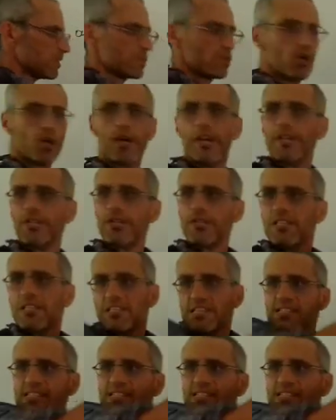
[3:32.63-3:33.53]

So it's the